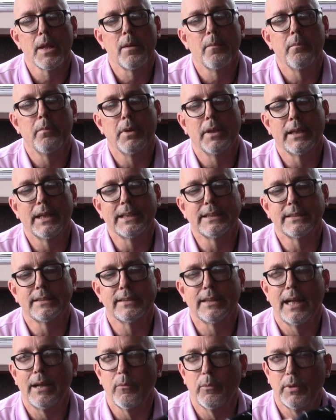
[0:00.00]
But
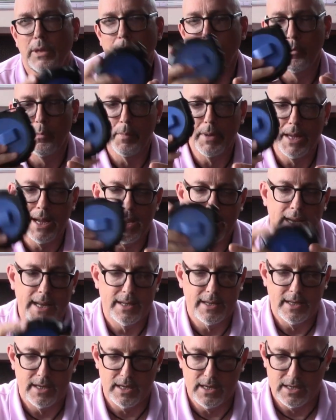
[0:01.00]
that will be
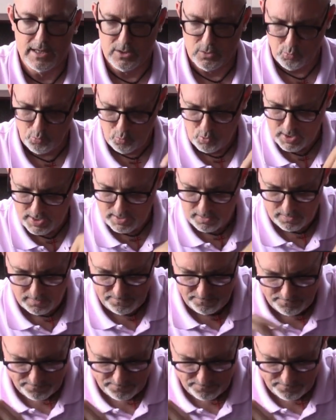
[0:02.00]
handy as well.